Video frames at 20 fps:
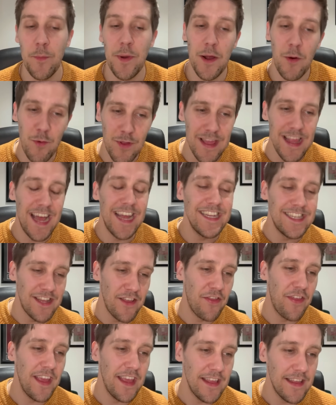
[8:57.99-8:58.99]
But I would like to
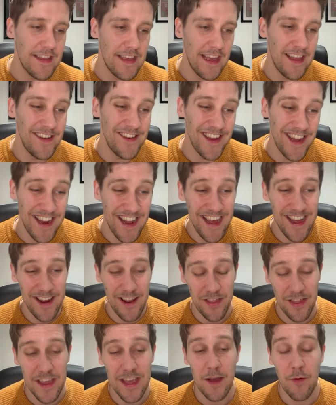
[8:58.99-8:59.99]
think, and
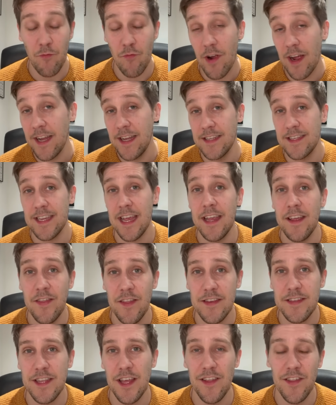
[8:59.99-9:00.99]
I think I'm right in saying
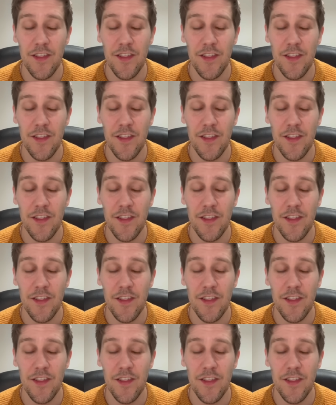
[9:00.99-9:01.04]
this, that